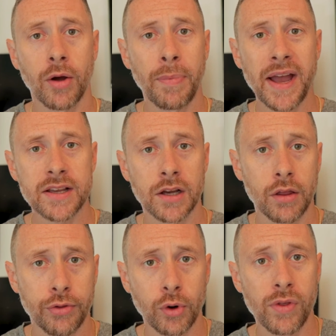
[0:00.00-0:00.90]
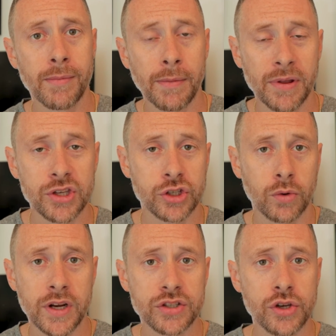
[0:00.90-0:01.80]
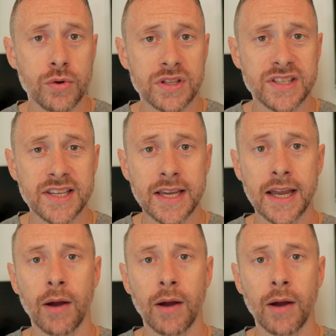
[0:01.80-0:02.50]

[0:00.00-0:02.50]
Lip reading: I'll throw them up on the screen so you can see.